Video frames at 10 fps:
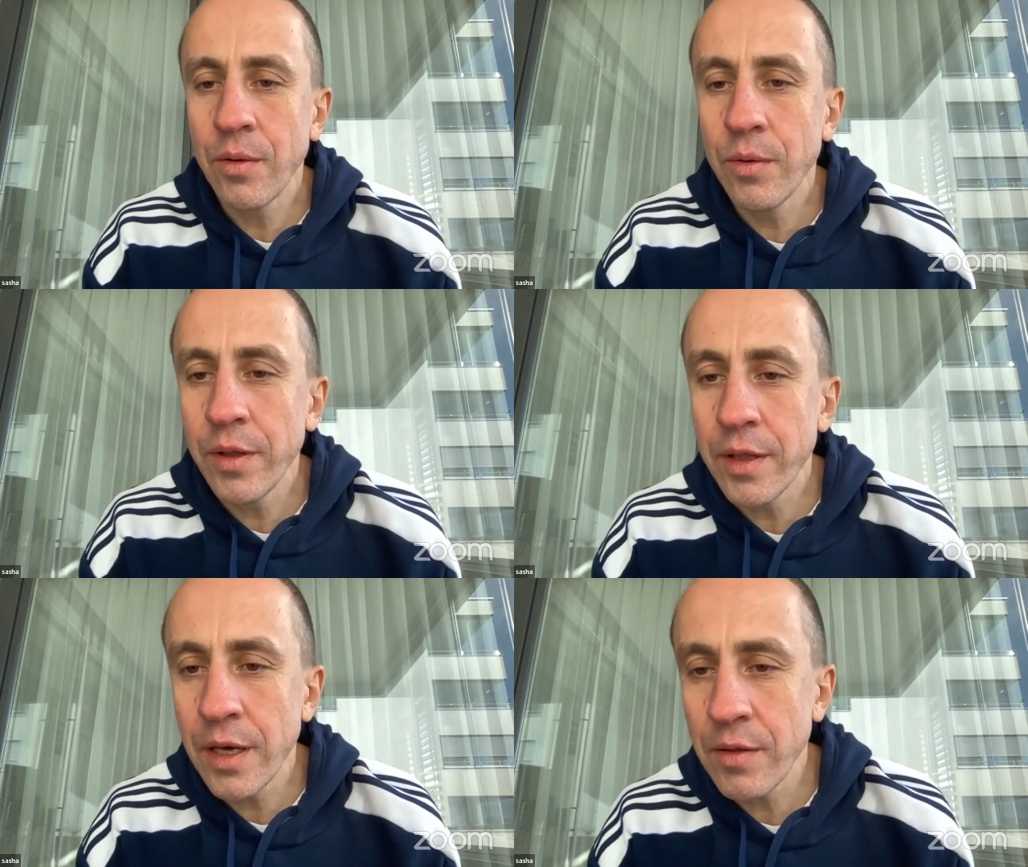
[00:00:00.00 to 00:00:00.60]

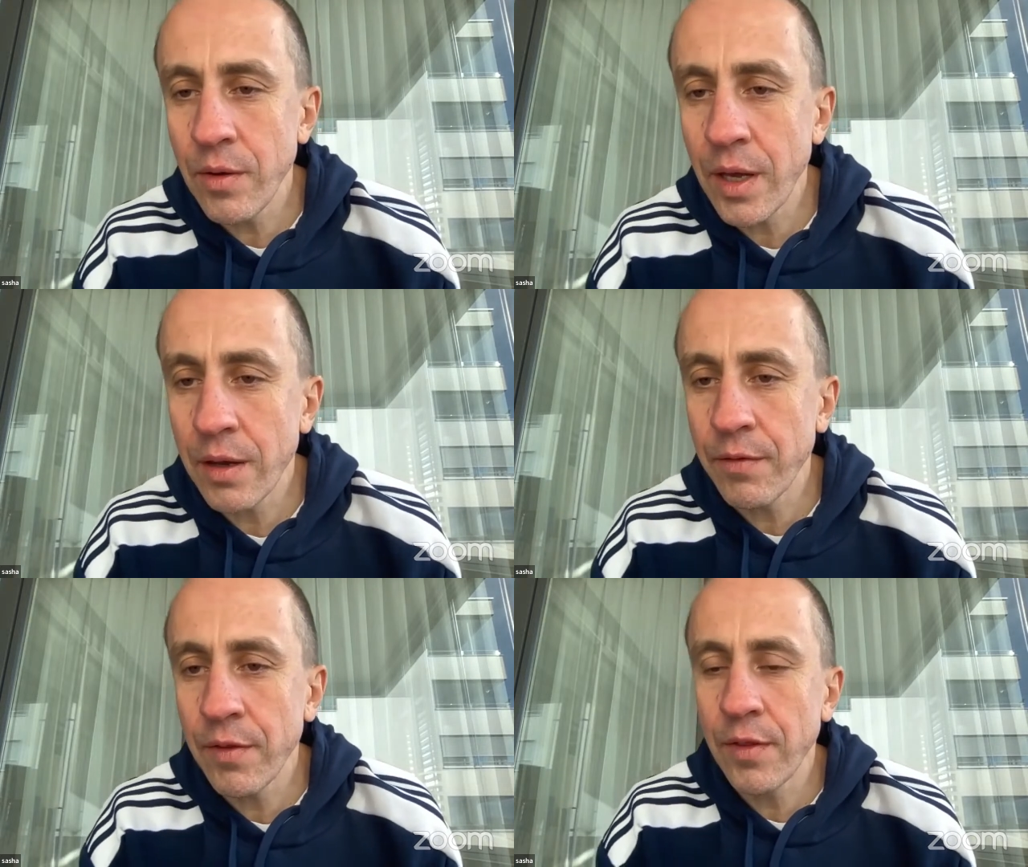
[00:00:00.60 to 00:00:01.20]
Google says you
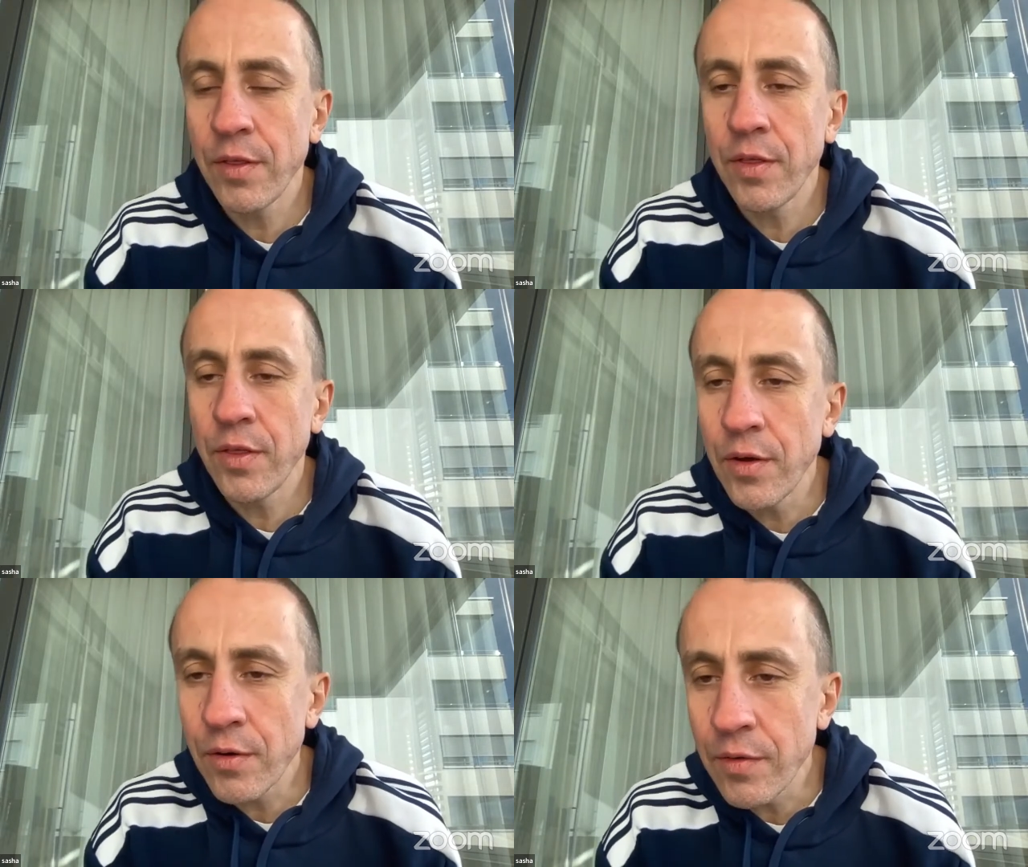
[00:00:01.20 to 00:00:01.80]
have
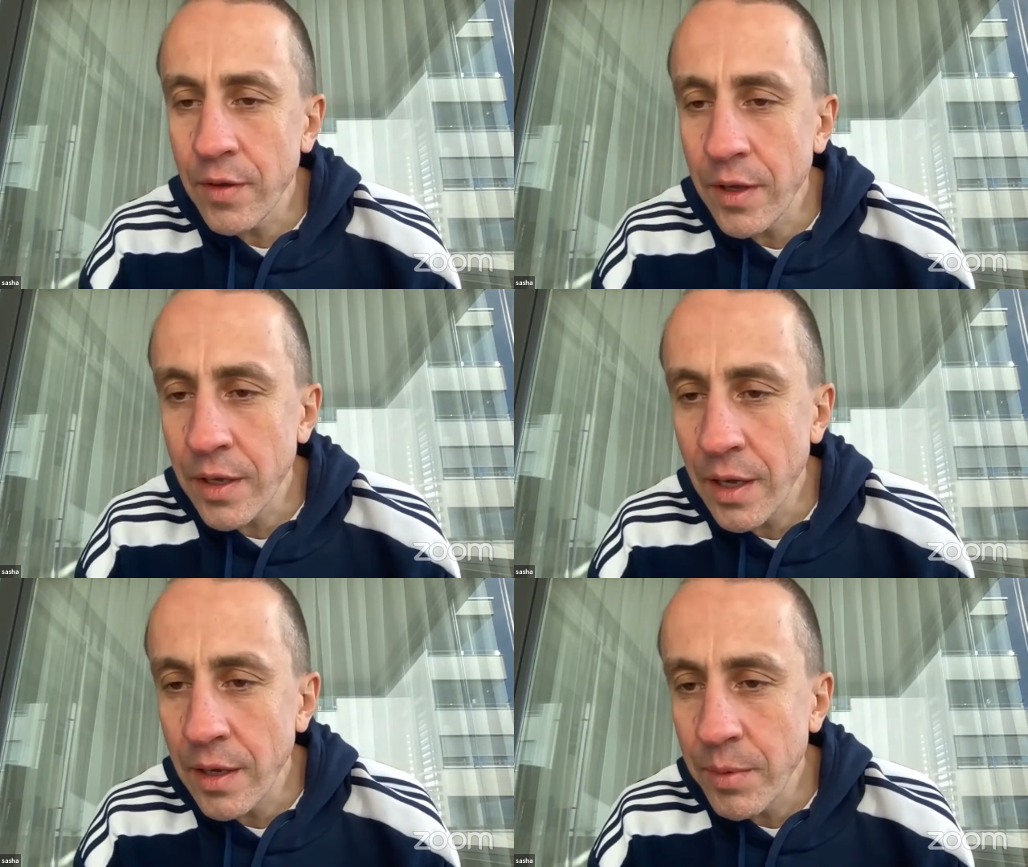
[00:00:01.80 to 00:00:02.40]

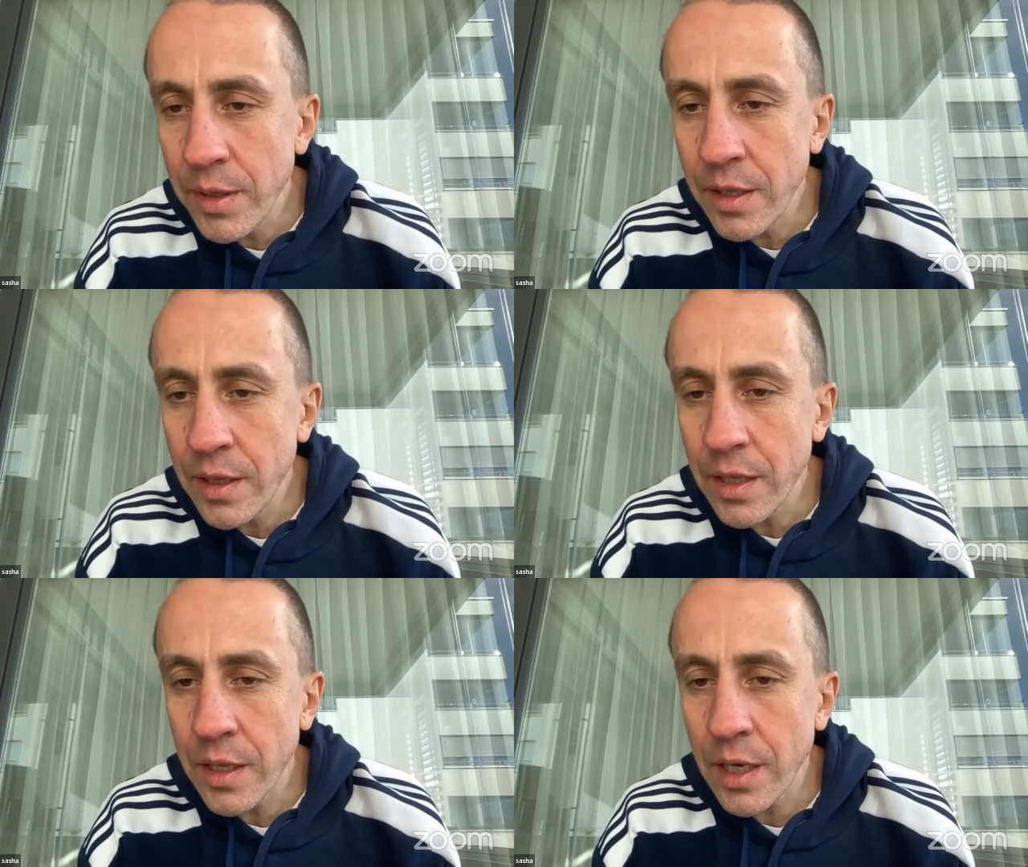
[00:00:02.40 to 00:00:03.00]
30K
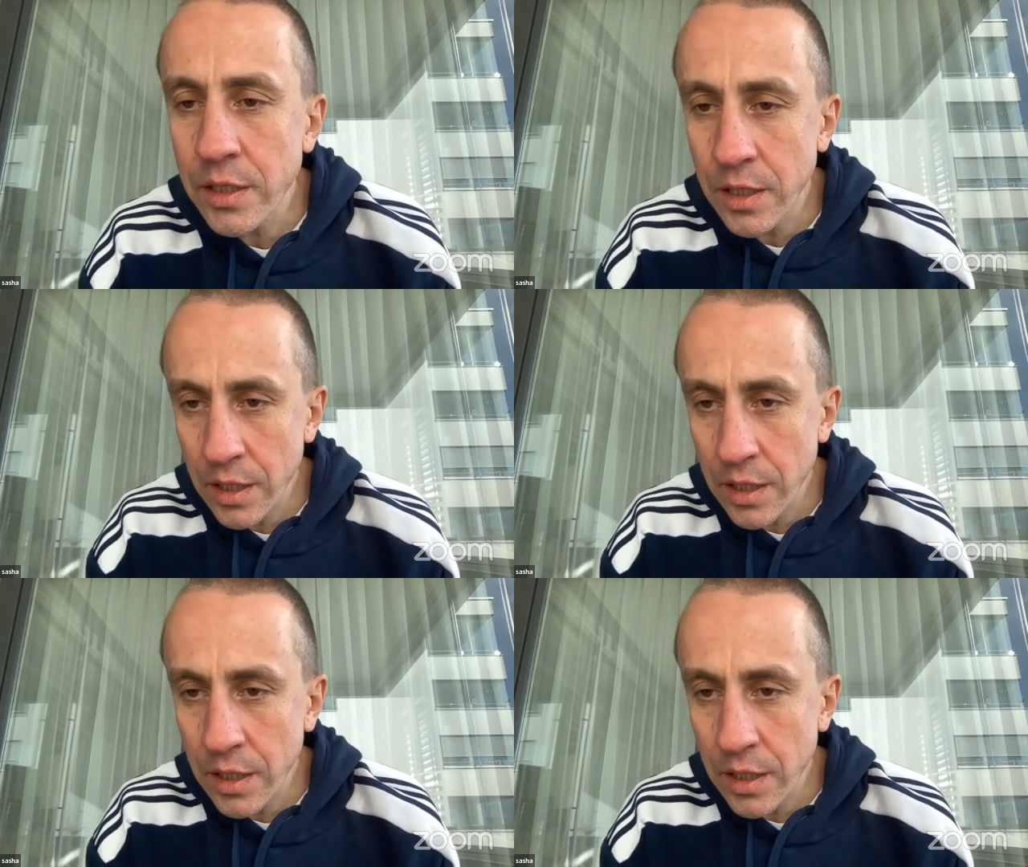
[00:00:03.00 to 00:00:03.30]
BTC, Sasha.